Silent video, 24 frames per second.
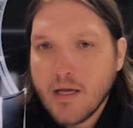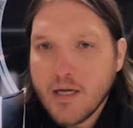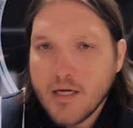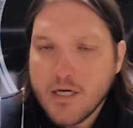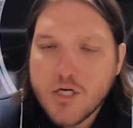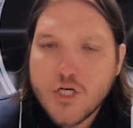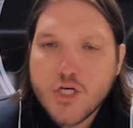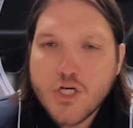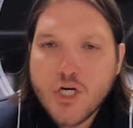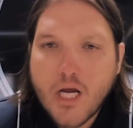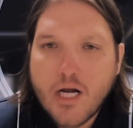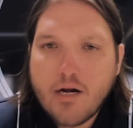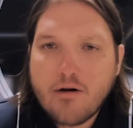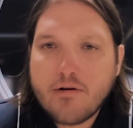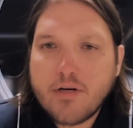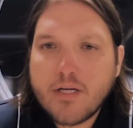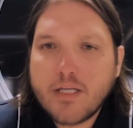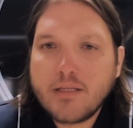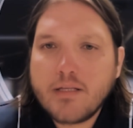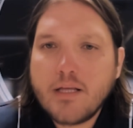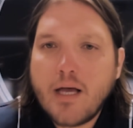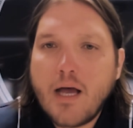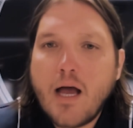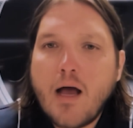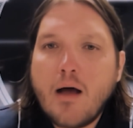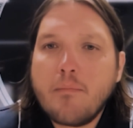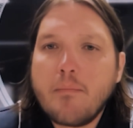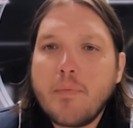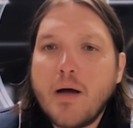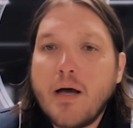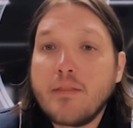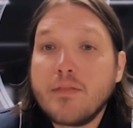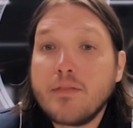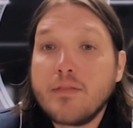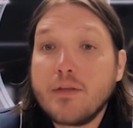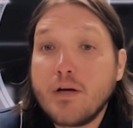sharing them,
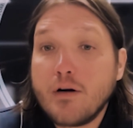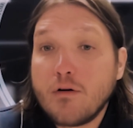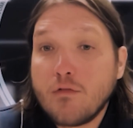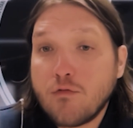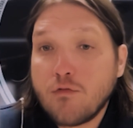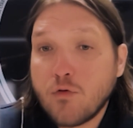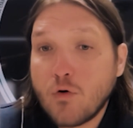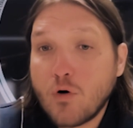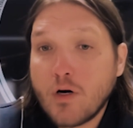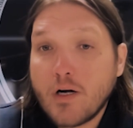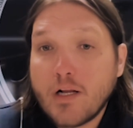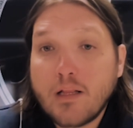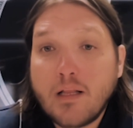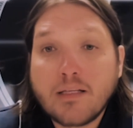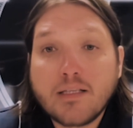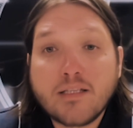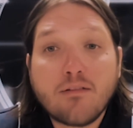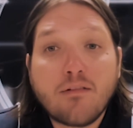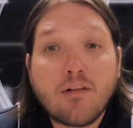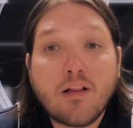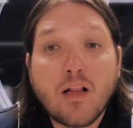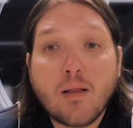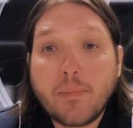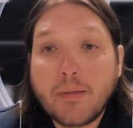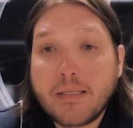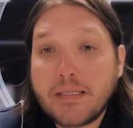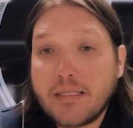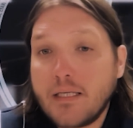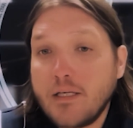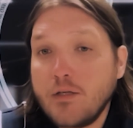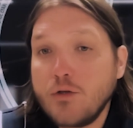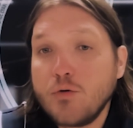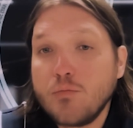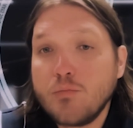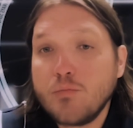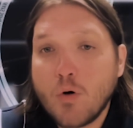and therefore developing the
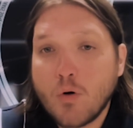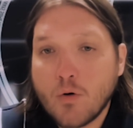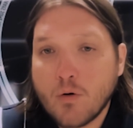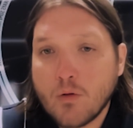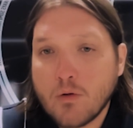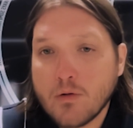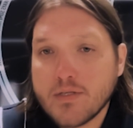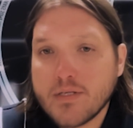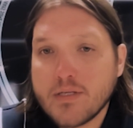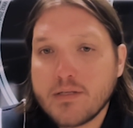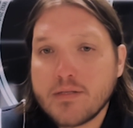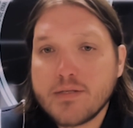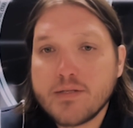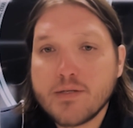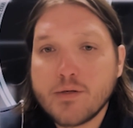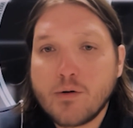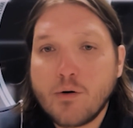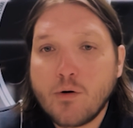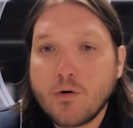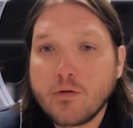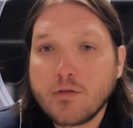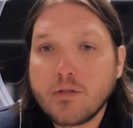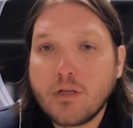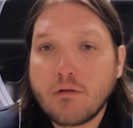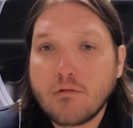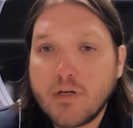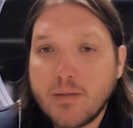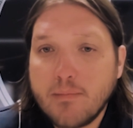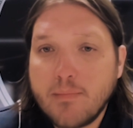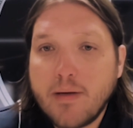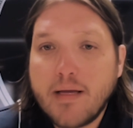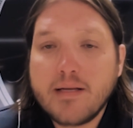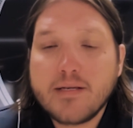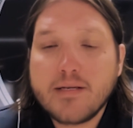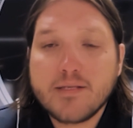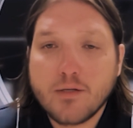new models and so on, already
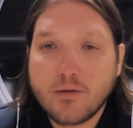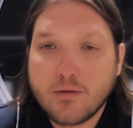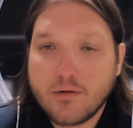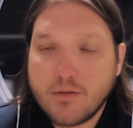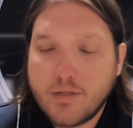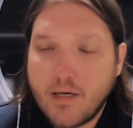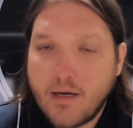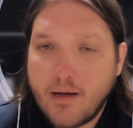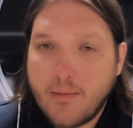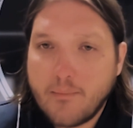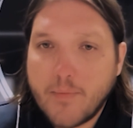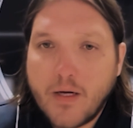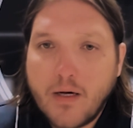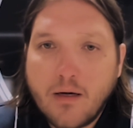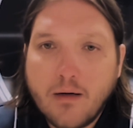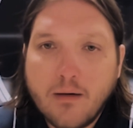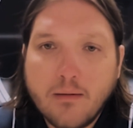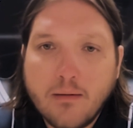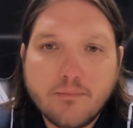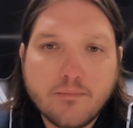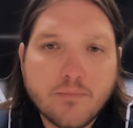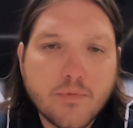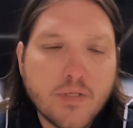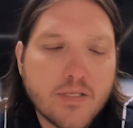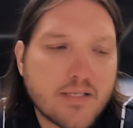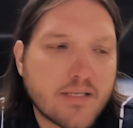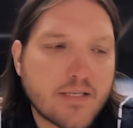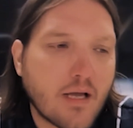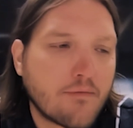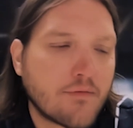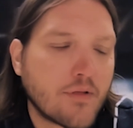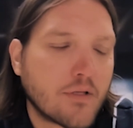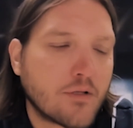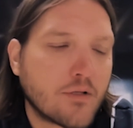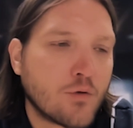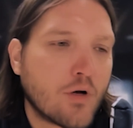based on the
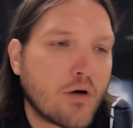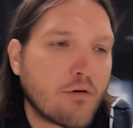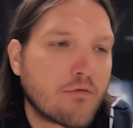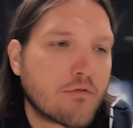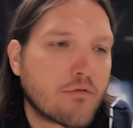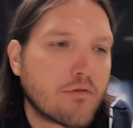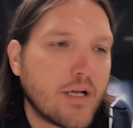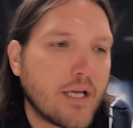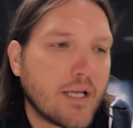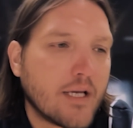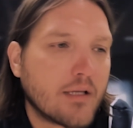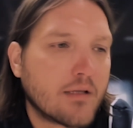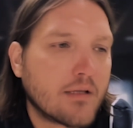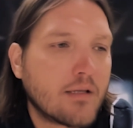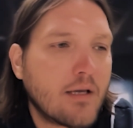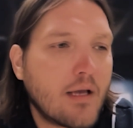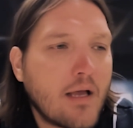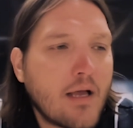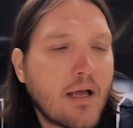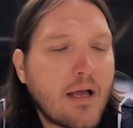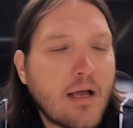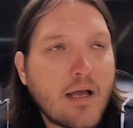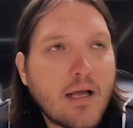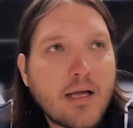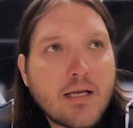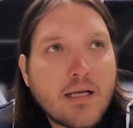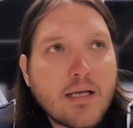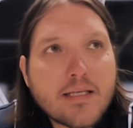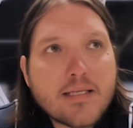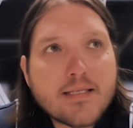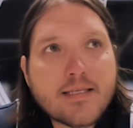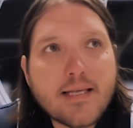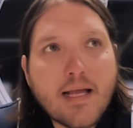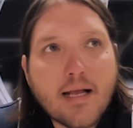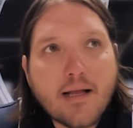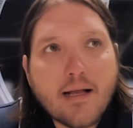stuff that you have created.
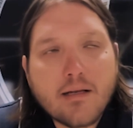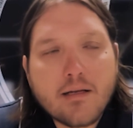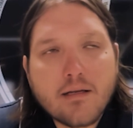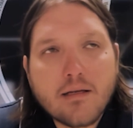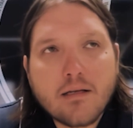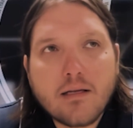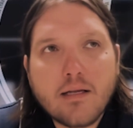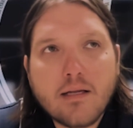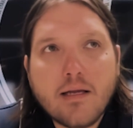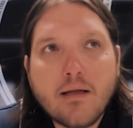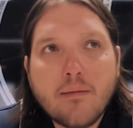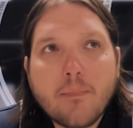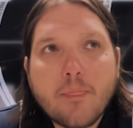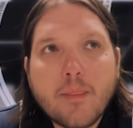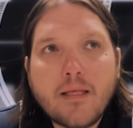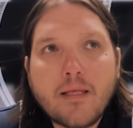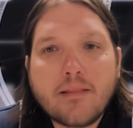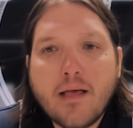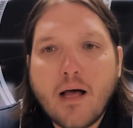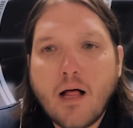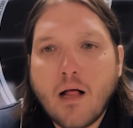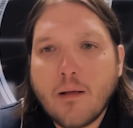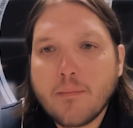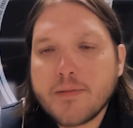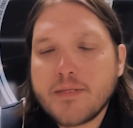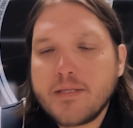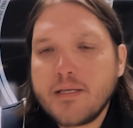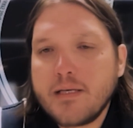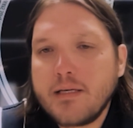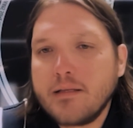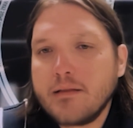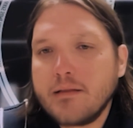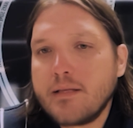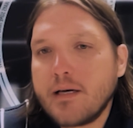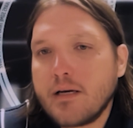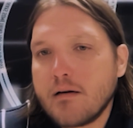Secondly, it helps the
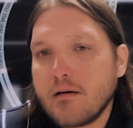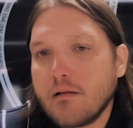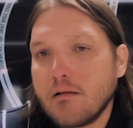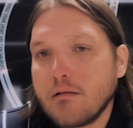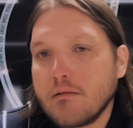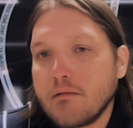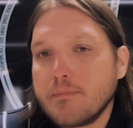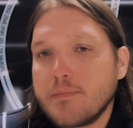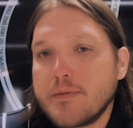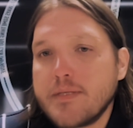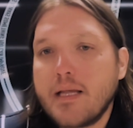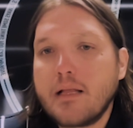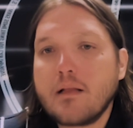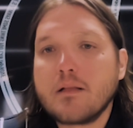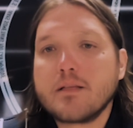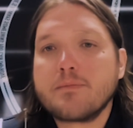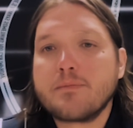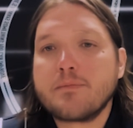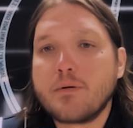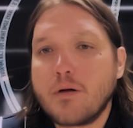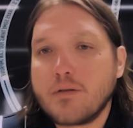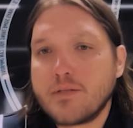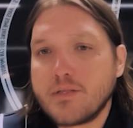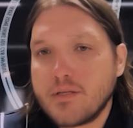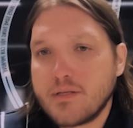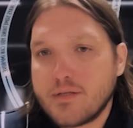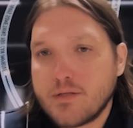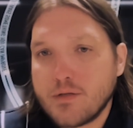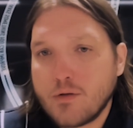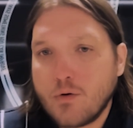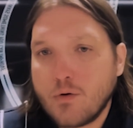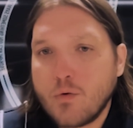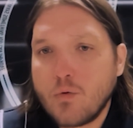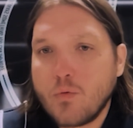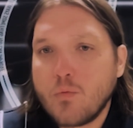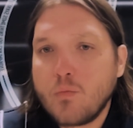internal sales process.
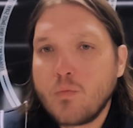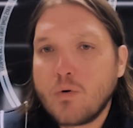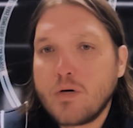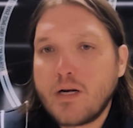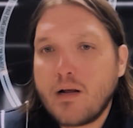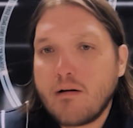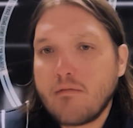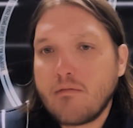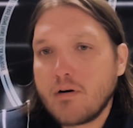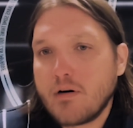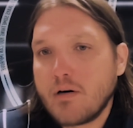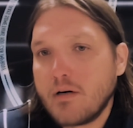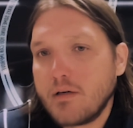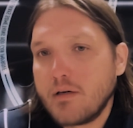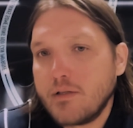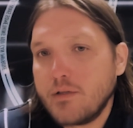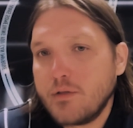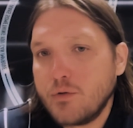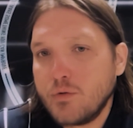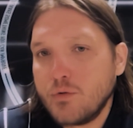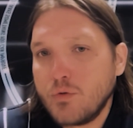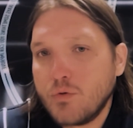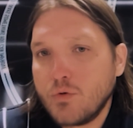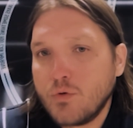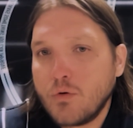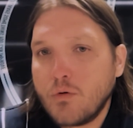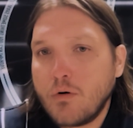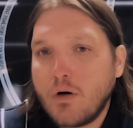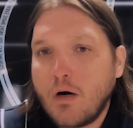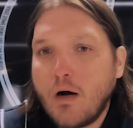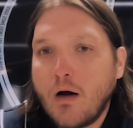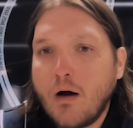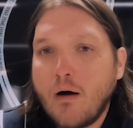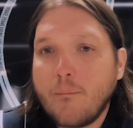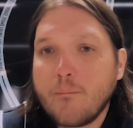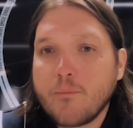So whenever you
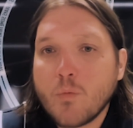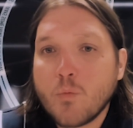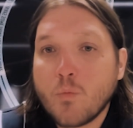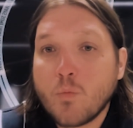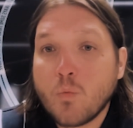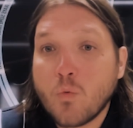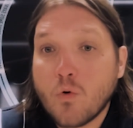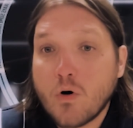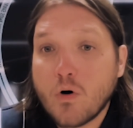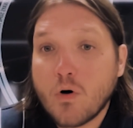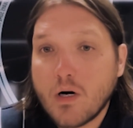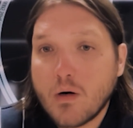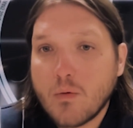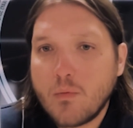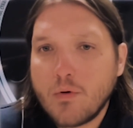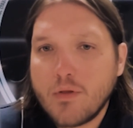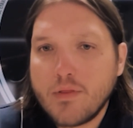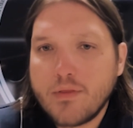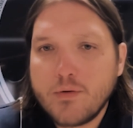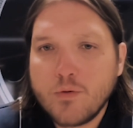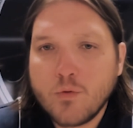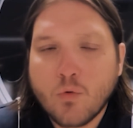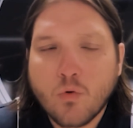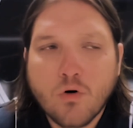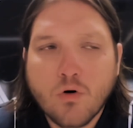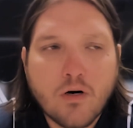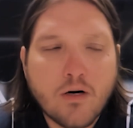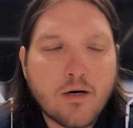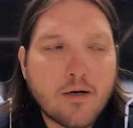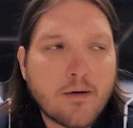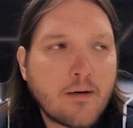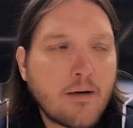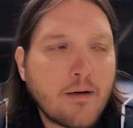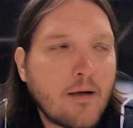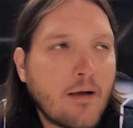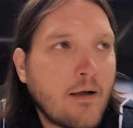work with
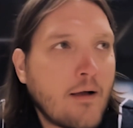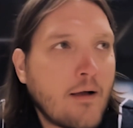your